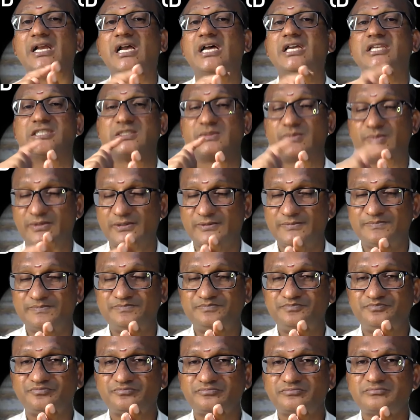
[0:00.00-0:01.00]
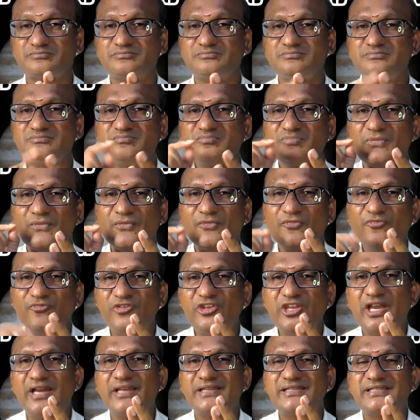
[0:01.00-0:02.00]
cusp.
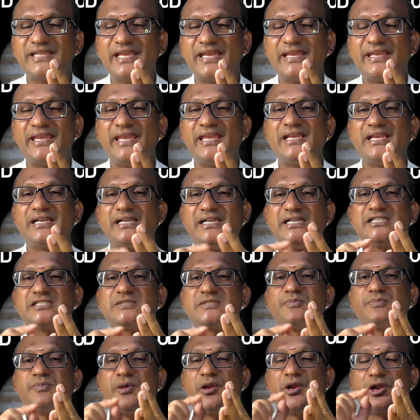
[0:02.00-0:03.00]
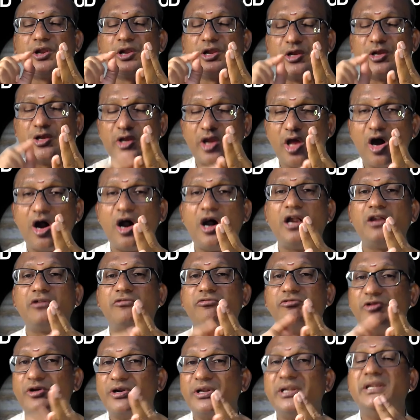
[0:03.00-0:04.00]
We are taking cuspal lord
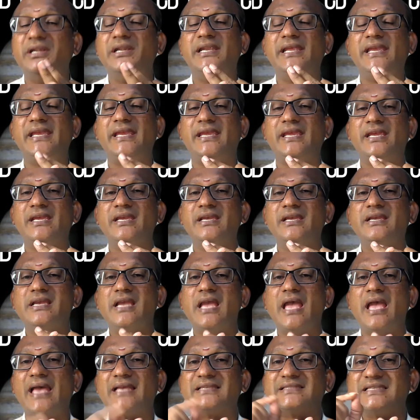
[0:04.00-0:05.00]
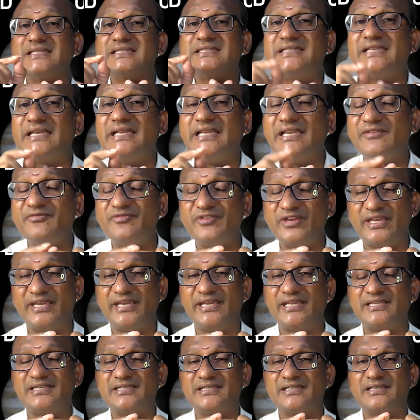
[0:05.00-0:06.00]
only as a
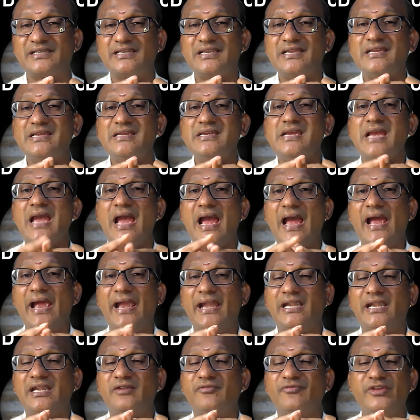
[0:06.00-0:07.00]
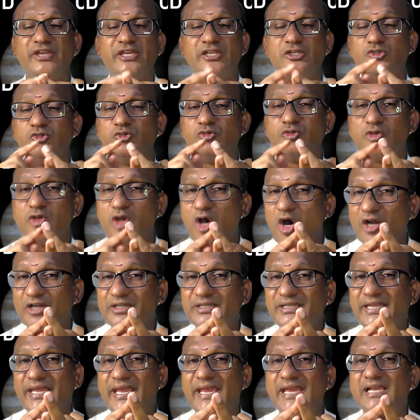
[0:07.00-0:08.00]
significator. And we do
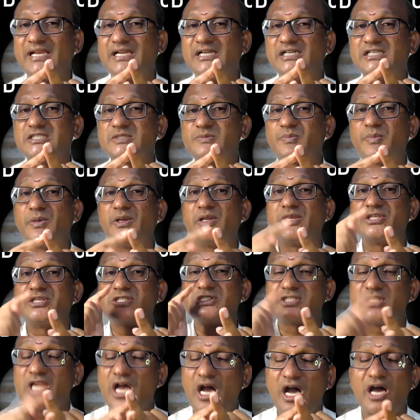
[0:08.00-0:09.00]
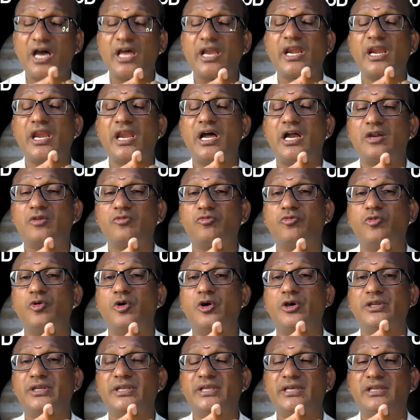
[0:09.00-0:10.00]
not take cuspal star lord
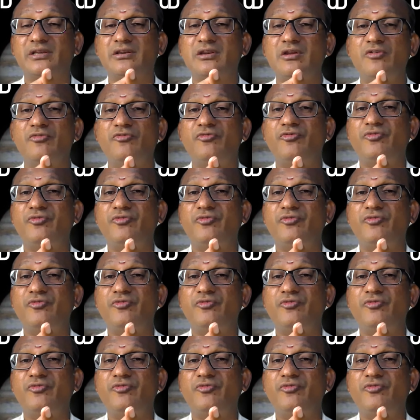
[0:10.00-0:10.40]
Warner,